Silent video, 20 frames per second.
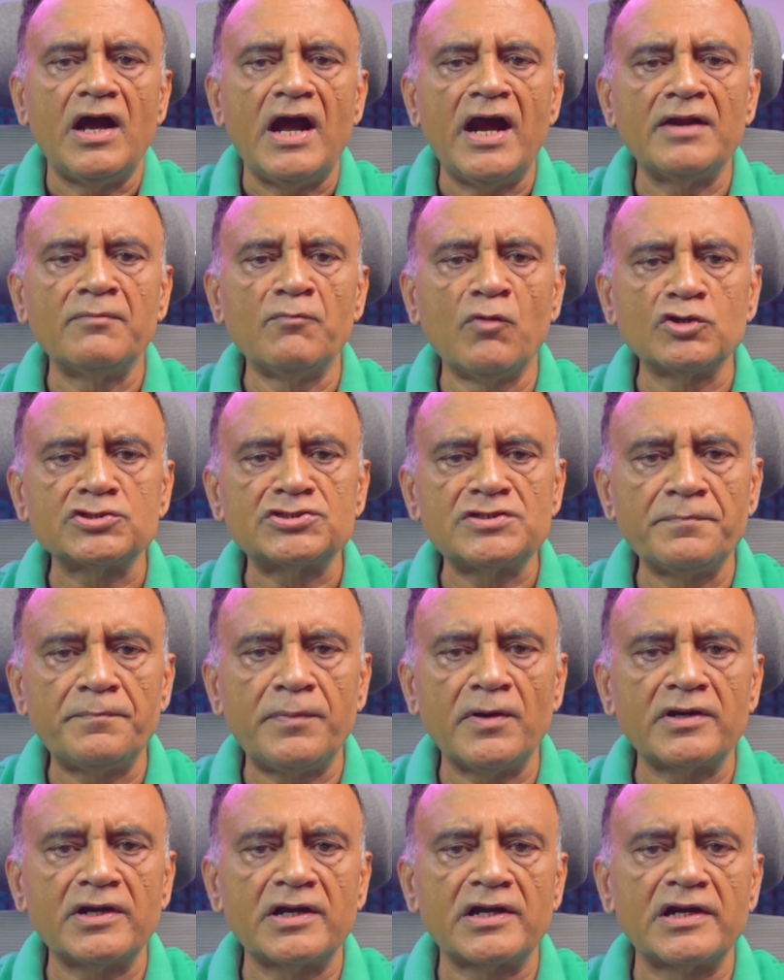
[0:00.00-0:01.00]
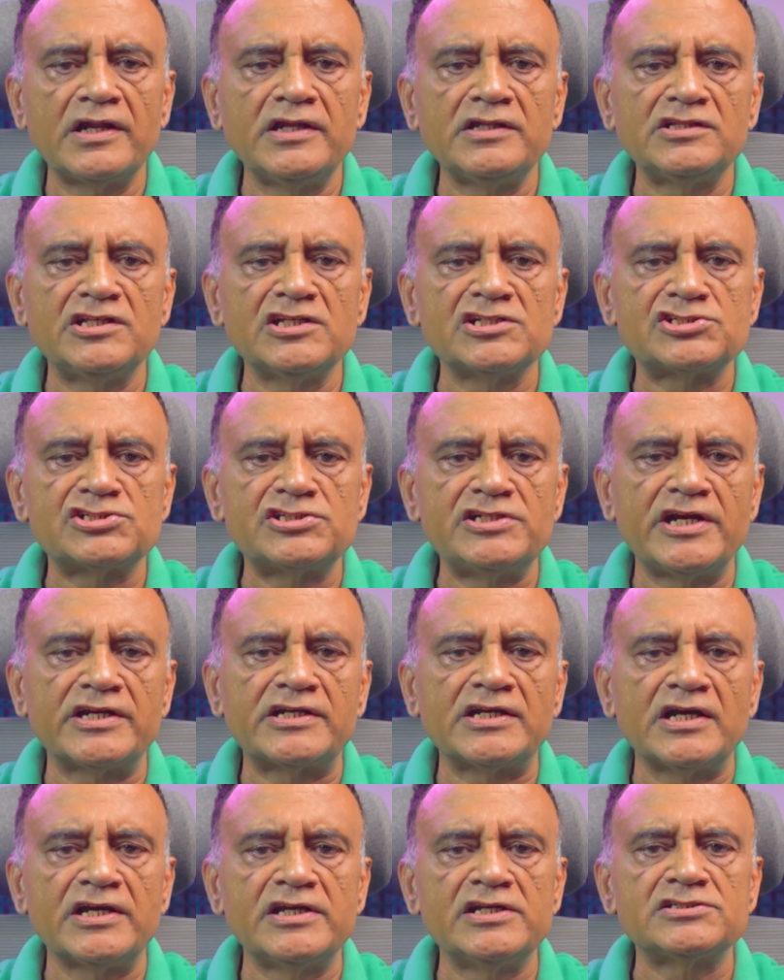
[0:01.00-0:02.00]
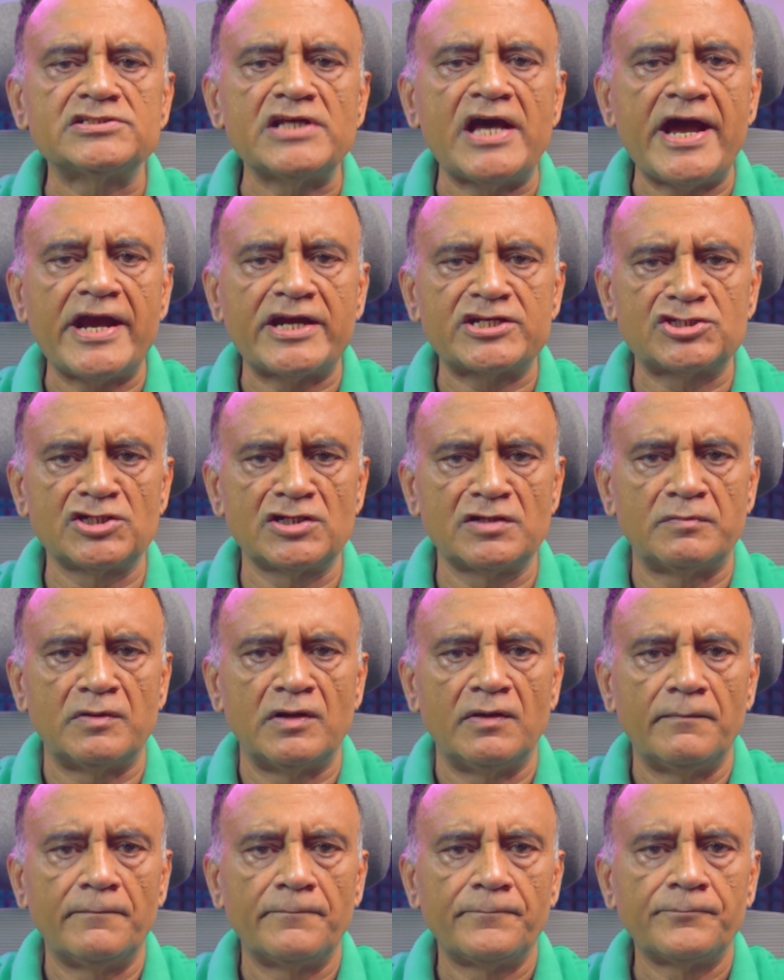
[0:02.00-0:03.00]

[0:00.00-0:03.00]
And most importantly, this data is actionable.